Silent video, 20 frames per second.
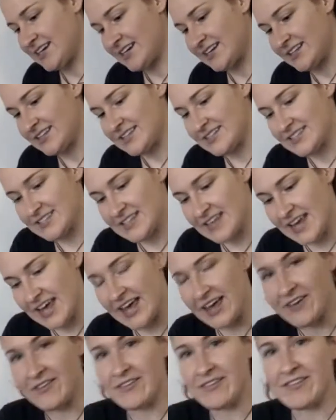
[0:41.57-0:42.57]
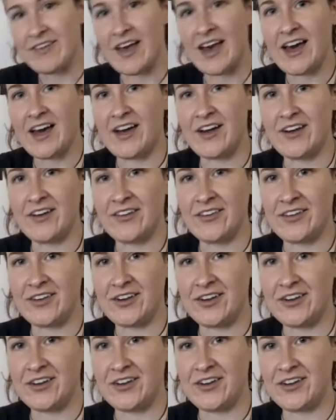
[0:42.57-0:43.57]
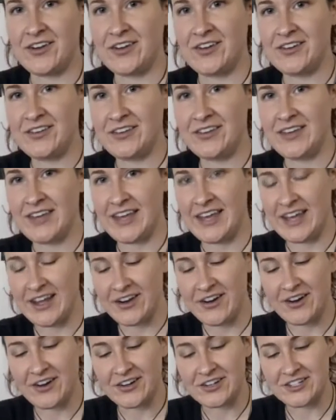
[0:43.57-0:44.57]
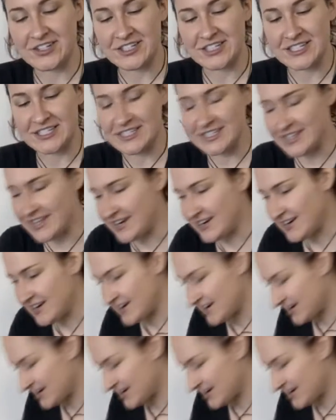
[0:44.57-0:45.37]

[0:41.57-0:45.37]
Looks like we've got our little ink cartridges there.